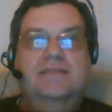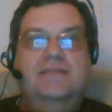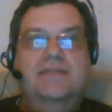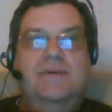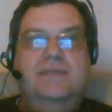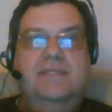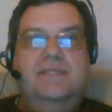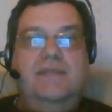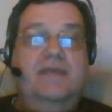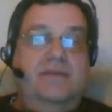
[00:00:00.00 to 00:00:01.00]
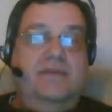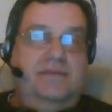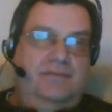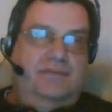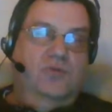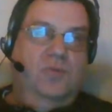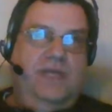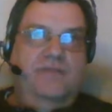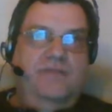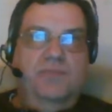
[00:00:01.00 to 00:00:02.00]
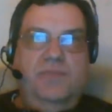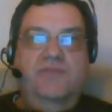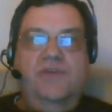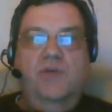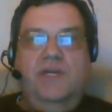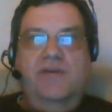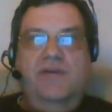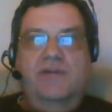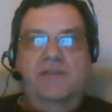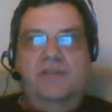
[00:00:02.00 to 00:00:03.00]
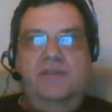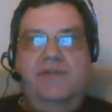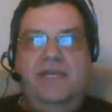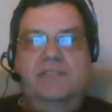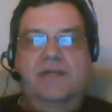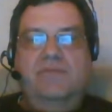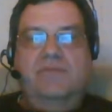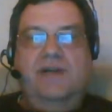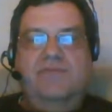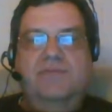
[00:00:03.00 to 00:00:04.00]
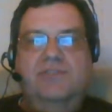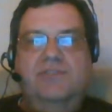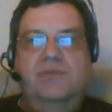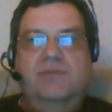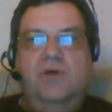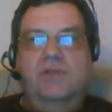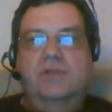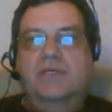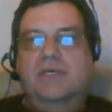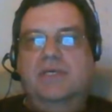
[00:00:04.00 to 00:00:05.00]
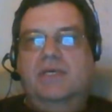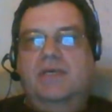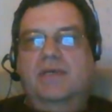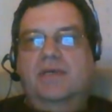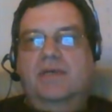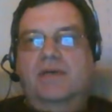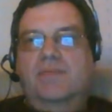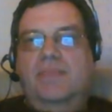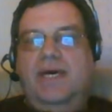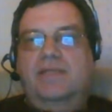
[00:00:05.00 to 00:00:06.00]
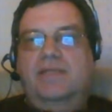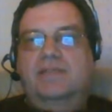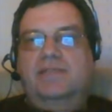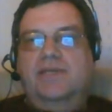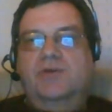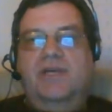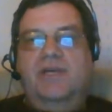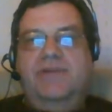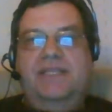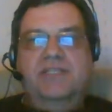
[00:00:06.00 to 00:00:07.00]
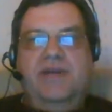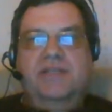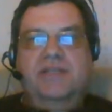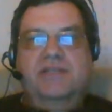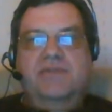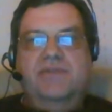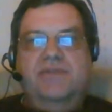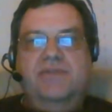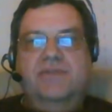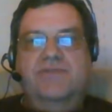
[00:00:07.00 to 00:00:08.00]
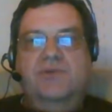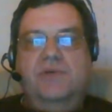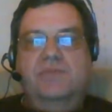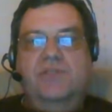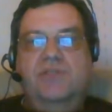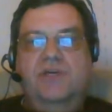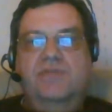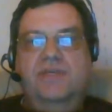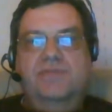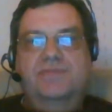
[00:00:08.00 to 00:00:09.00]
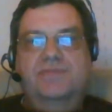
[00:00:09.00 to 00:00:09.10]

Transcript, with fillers: So instead, it, normally the view would have a direct reference to the model, but it could have an indirect reference through an observer,